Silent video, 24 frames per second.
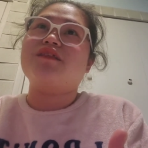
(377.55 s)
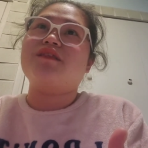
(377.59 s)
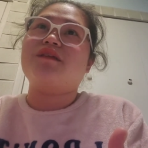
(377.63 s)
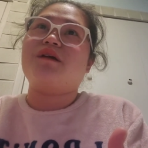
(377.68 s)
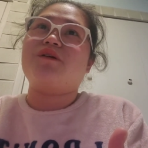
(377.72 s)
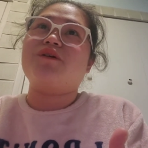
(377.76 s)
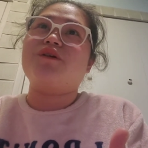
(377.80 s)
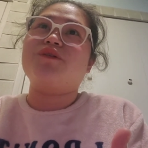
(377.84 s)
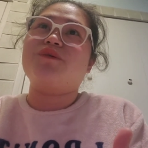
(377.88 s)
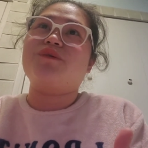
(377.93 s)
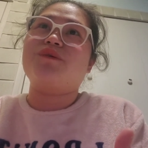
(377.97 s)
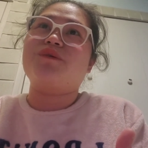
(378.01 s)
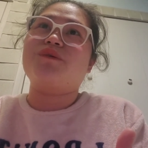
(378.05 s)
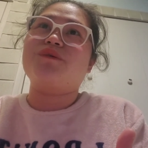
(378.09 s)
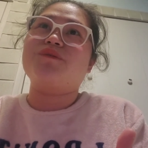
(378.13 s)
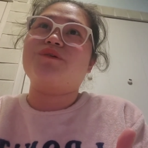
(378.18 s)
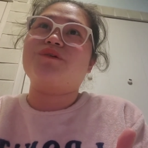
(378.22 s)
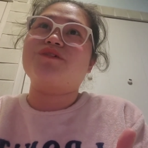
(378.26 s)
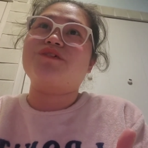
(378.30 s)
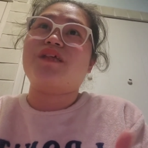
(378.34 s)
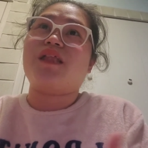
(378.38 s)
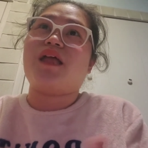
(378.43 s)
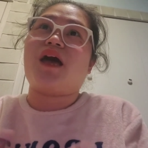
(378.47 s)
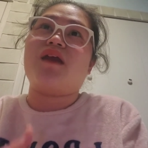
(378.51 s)
uh, you know
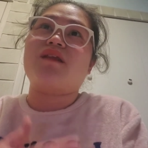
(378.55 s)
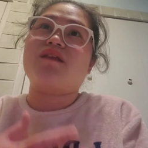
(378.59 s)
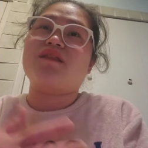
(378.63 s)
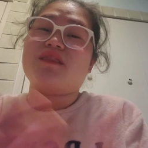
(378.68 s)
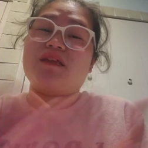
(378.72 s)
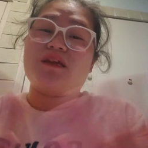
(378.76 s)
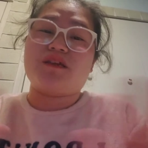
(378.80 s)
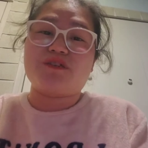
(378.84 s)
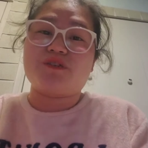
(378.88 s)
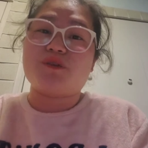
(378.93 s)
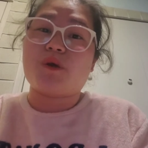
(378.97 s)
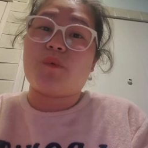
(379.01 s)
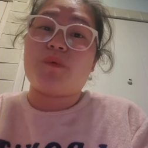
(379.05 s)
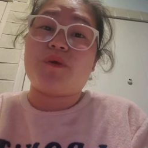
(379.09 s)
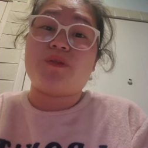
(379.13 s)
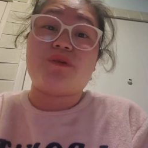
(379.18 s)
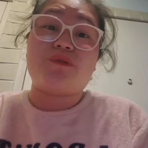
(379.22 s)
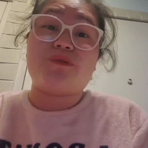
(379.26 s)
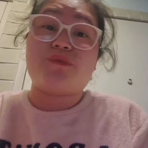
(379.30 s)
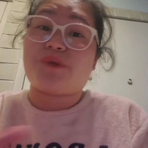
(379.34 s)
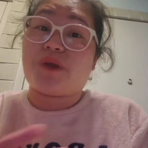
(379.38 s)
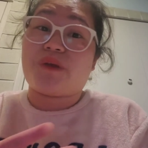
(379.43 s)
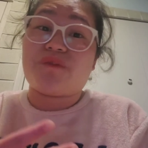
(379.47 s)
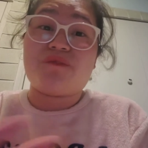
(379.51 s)
there's a lot of things going
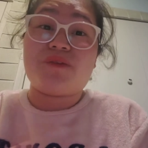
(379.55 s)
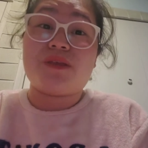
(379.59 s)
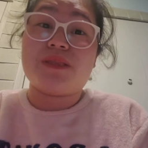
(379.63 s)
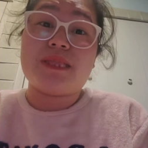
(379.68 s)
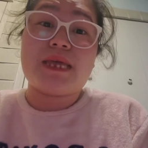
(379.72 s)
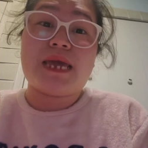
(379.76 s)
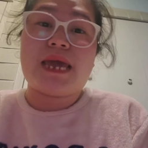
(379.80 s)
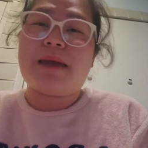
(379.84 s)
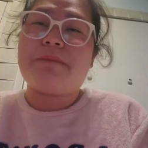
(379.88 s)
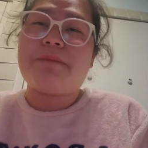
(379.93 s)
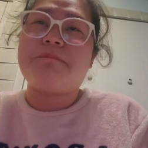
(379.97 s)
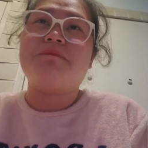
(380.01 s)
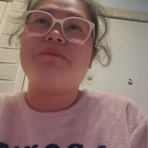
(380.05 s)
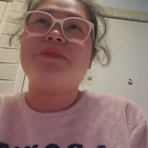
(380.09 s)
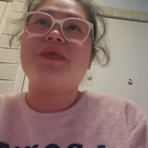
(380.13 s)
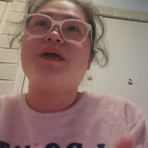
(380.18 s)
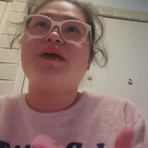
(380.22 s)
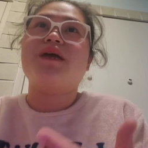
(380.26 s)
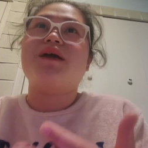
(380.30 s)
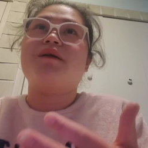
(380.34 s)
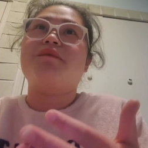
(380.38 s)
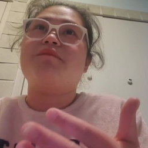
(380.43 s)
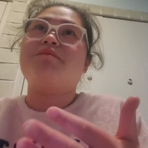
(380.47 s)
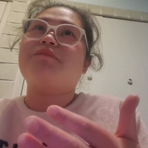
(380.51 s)
on Rephidim
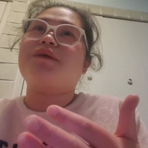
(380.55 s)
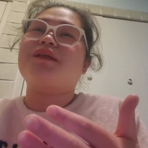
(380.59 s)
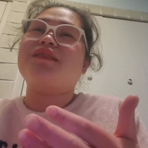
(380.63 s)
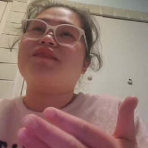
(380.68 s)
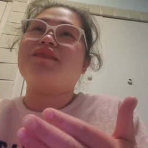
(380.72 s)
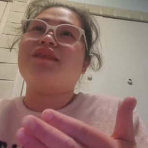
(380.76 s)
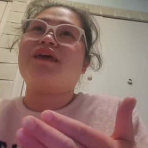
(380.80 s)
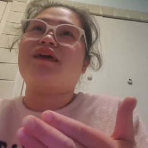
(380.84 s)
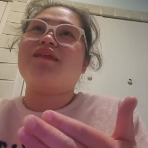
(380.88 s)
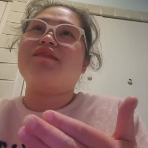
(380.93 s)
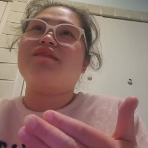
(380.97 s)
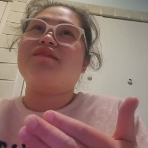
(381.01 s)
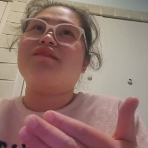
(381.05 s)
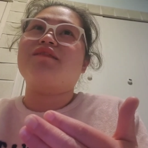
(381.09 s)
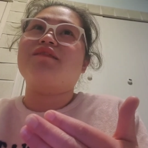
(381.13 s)
but then